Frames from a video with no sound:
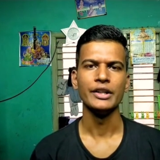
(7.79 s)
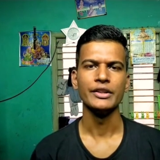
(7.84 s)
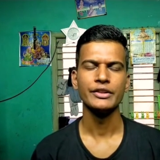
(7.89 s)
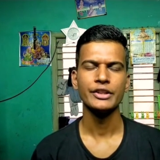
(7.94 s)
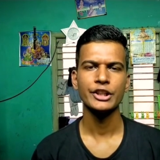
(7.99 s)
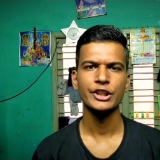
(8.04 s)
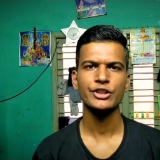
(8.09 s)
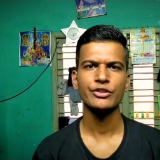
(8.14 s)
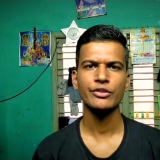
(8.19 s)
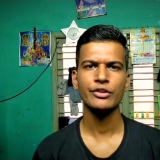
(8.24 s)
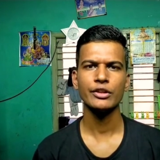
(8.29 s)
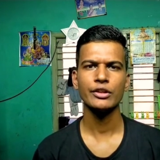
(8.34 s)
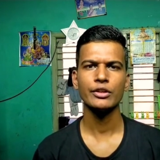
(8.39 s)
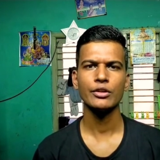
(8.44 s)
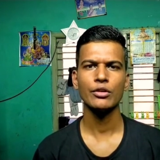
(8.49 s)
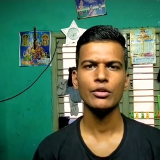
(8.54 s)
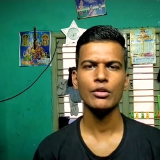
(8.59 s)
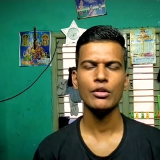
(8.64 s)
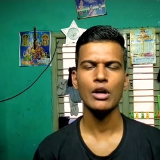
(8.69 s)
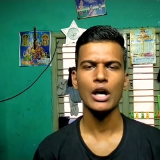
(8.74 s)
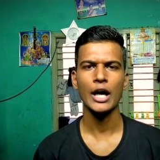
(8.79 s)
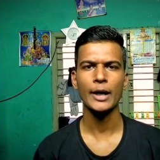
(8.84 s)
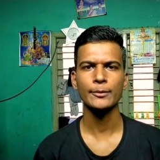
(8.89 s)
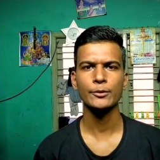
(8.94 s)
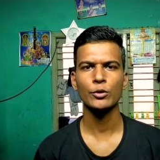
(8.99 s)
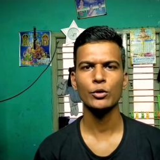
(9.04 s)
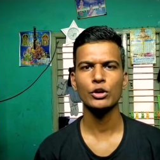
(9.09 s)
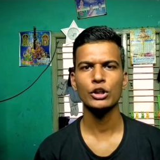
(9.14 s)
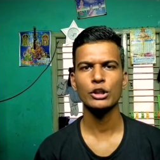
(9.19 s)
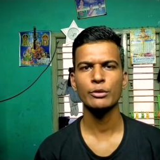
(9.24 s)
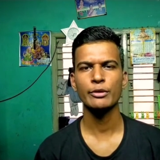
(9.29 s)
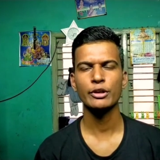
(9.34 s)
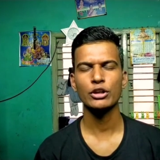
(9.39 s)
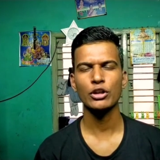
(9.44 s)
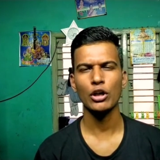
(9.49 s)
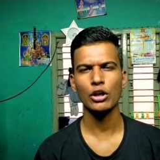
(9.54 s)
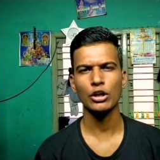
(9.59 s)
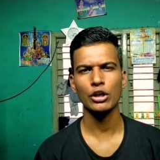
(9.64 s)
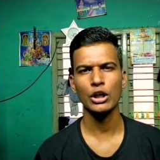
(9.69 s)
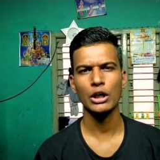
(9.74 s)
In this video I am going to
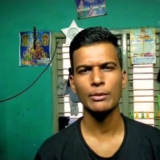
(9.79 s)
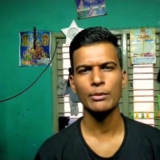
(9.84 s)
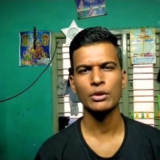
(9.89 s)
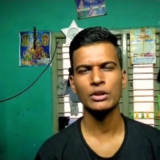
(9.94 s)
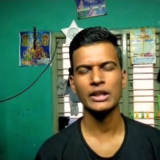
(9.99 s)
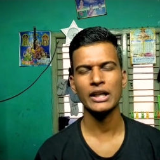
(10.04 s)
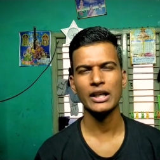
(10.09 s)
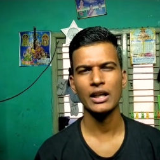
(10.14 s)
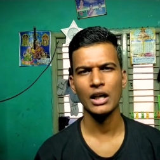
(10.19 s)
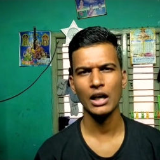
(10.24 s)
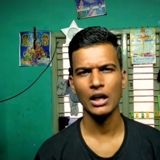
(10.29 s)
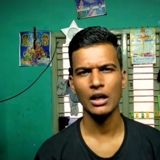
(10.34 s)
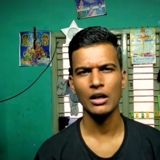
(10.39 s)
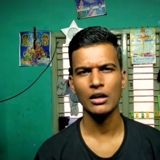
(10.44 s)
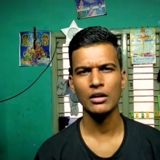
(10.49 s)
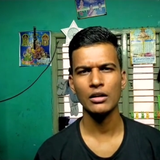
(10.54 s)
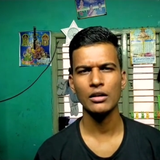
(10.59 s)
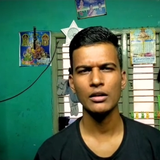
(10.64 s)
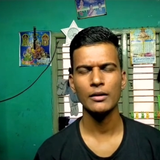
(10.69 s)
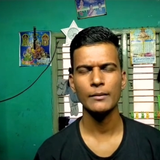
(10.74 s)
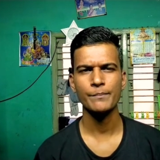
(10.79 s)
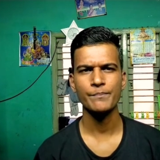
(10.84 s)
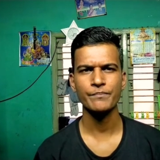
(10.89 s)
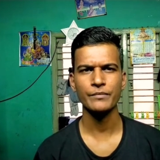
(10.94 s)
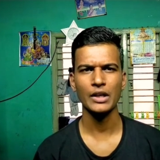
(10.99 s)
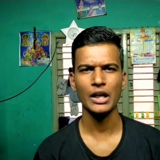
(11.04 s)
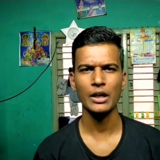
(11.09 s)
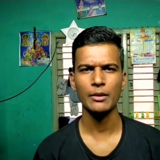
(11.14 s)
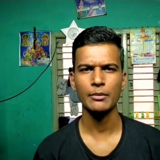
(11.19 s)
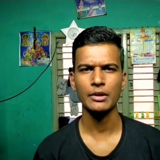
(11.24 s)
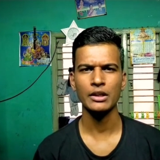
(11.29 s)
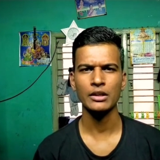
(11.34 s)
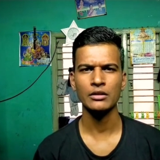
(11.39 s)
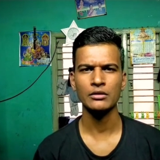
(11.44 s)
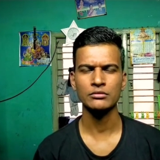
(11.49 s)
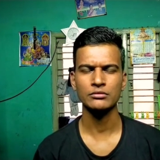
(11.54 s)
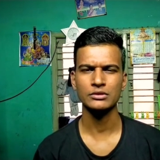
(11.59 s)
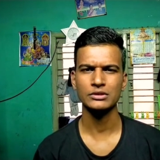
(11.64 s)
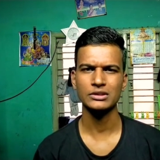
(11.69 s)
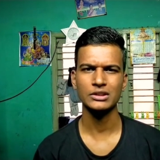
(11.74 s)
be talking about a car. I
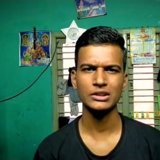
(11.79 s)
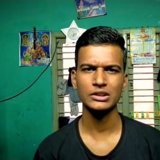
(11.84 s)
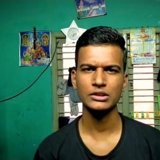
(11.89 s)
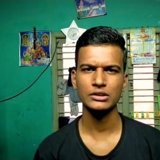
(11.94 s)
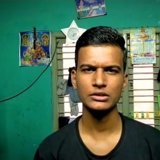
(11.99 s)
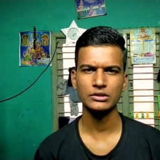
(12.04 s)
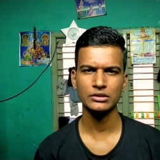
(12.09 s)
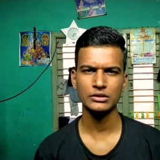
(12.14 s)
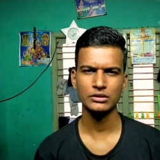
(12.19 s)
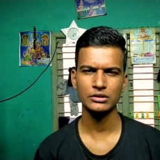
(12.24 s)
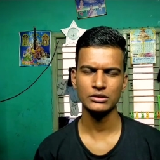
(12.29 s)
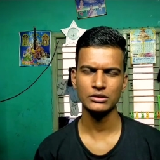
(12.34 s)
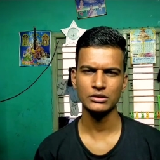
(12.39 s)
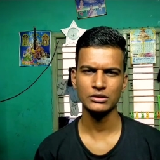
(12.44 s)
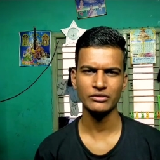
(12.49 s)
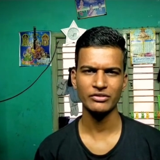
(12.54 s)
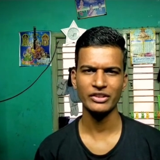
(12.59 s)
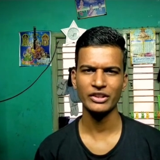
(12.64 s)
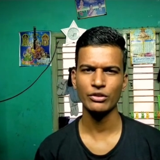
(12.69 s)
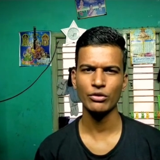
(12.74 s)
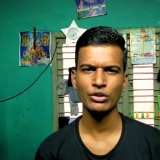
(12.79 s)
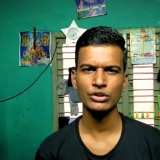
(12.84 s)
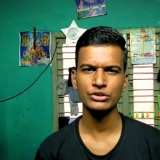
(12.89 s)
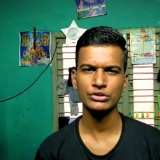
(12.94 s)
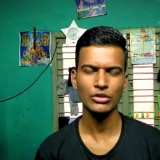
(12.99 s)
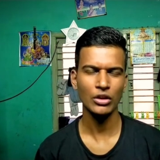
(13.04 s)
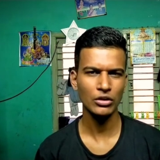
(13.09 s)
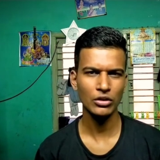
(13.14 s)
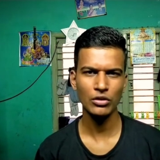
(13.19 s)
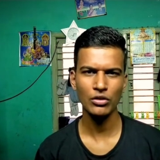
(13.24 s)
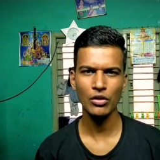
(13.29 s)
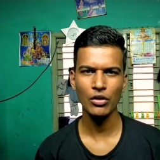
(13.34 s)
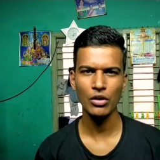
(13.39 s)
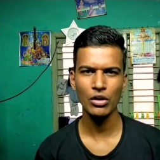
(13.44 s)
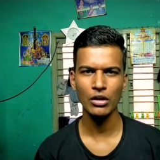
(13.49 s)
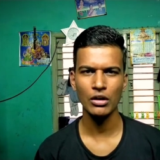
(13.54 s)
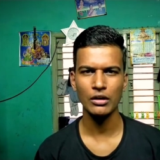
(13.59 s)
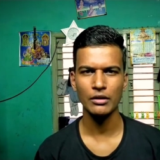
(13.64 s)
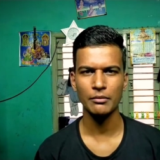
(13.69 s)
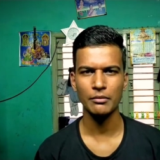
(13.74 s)
mean, this video is not at
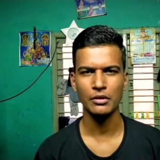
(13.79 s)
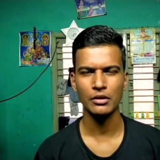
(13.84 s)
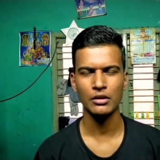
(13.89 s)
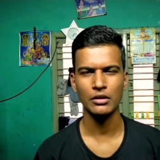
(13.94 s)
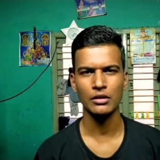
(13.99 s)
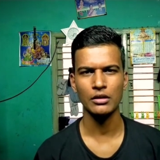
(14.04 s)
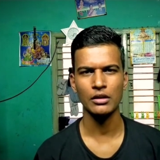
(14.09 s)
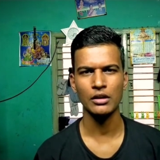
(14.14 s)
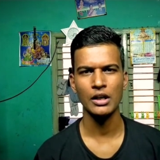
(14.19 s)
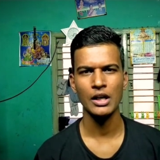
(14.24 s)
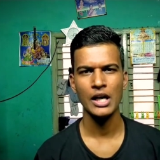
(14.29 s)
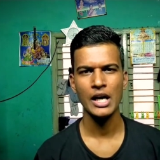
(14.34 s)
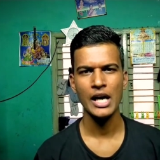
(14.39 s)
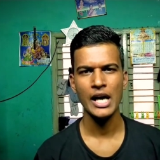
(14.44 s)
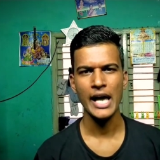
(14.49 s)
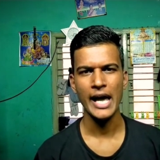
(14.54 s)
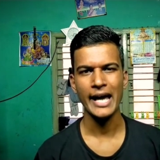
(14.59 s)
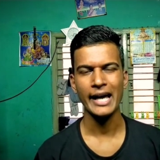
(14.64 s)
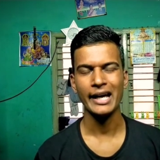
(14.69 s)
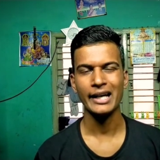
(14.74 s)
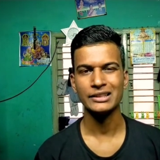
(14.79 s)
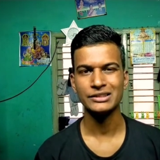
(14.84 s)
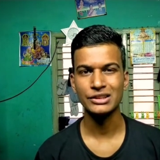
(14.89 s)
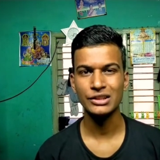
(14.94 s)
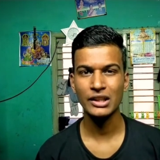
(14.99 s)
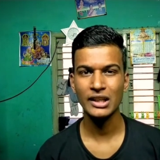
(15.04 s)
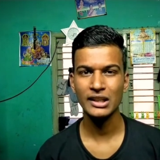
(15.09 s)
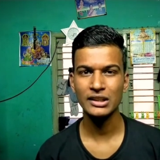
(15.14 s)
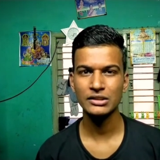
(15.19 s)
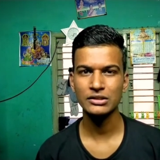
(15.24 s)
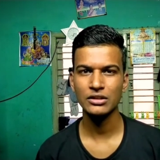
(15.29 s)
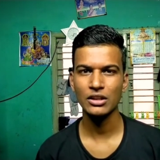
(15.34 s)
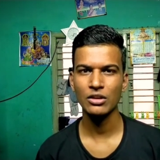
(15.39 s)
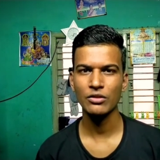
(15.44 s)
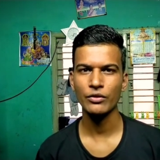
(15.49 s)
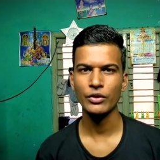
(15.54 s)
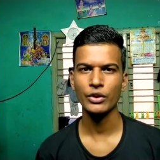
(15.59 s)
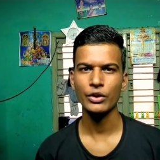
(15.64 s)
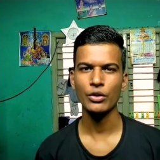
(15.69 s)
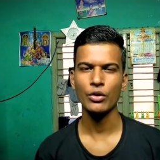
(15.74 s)
all uh, an
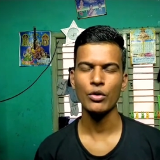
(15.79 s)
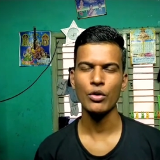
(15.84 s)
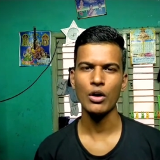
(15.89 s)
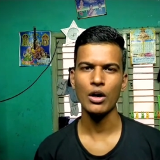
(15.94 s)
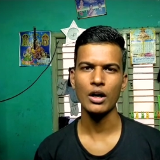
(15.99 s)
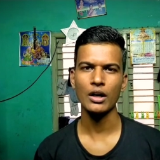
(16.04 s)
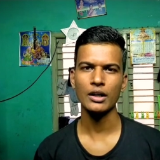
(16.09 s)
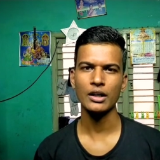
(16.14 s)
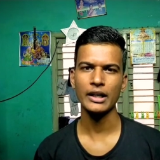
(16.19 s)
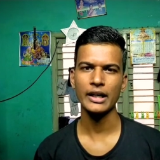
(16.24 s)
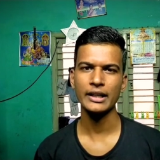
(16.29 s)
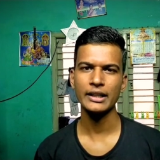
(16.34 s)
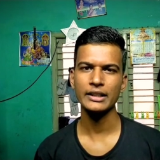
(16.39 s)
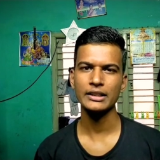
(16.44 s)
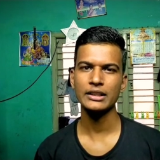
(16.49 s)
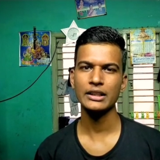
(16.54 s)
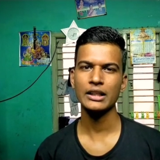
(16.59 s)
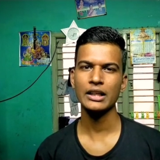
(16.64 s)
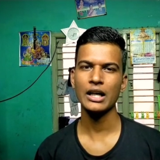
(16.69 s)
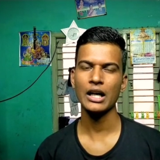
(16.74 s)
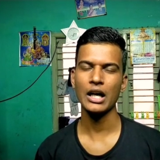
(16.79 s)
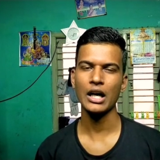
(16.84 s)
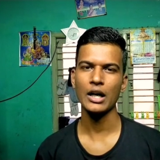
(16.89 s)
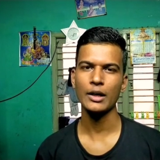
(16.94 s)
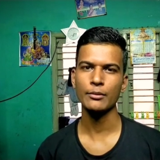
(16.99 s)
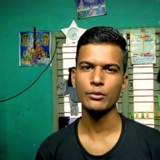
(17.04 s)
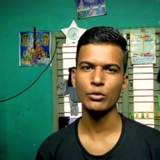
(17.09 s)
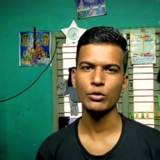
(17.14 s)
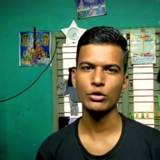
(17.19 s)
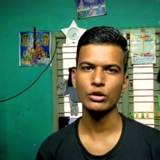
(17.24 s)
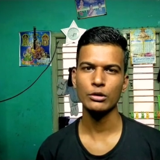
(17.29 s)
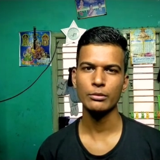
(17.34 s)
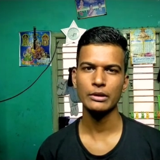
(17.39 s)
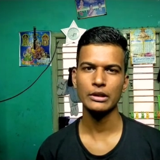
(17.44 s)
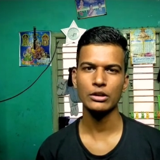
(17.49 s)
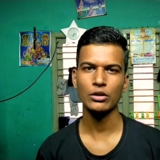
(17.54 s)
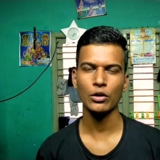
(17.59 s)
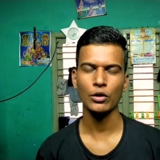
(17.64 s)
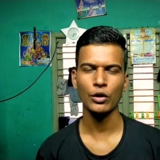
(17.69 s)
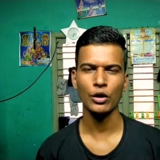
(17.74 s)
educational video or anything. I am going to
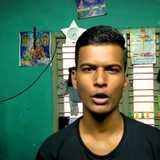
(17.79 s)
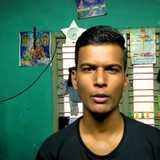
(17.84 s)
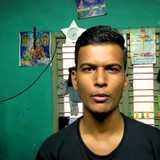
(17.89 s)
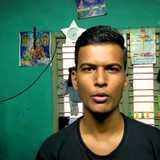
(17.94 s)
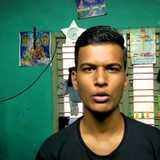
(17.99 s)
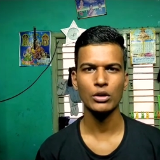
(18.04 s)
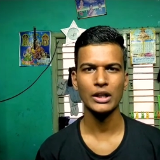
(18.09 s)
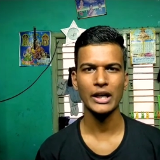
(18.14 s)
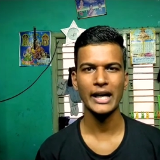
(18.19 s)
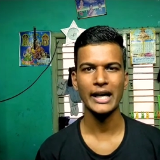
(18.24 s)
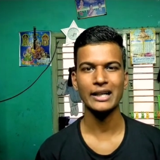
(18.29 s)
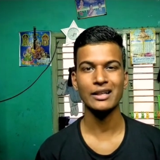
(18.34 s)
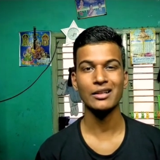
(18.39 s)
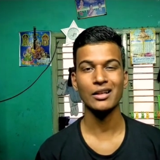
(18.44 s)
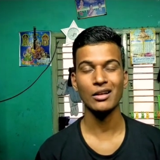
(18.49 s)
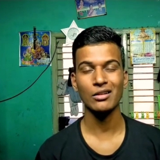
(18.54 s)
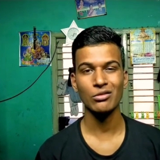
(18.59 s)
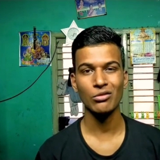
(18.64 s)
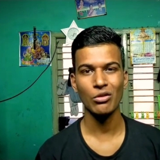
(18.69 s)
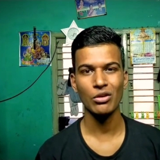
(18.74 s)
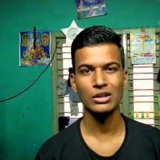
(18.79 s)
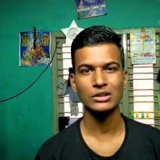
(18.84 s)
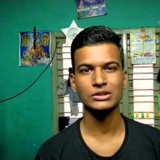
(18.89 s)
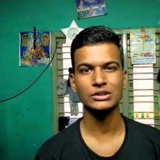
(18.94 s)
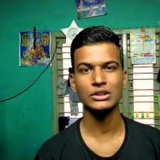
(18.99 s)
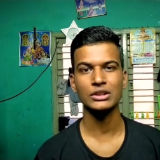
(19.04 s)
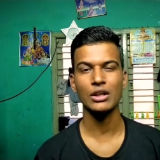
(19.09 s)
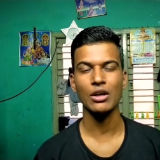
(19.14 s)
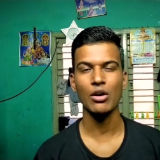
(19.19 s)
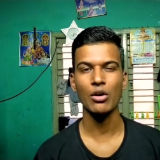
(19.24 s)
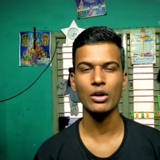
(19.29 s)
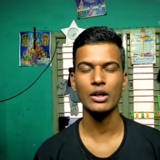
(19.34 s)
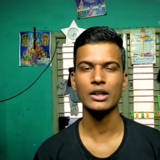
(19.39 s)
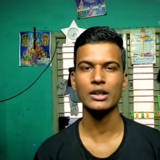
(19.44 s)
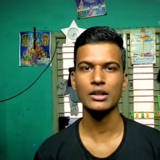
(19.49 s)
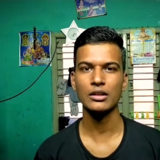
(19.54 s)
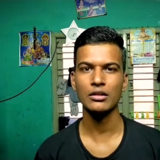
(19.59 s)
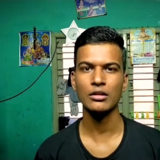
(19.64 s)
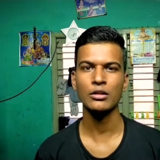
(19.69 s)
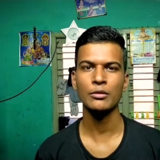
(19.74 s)
be talking about a technology or
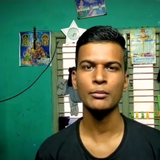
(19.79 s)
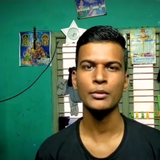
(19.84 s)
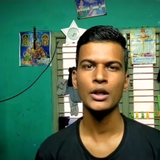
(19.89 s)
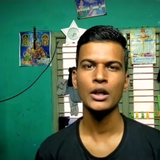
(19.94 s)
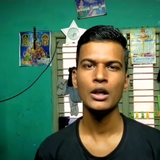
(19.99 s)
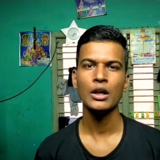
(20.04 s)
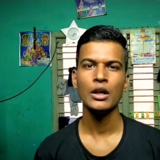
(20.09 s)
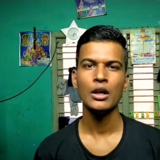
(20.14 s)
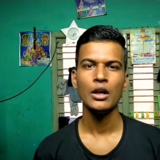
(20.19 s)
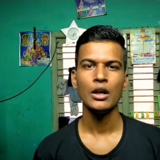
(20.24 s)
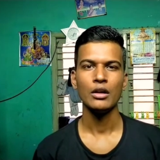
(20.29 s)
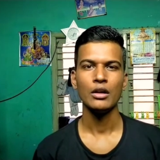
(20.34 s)
a term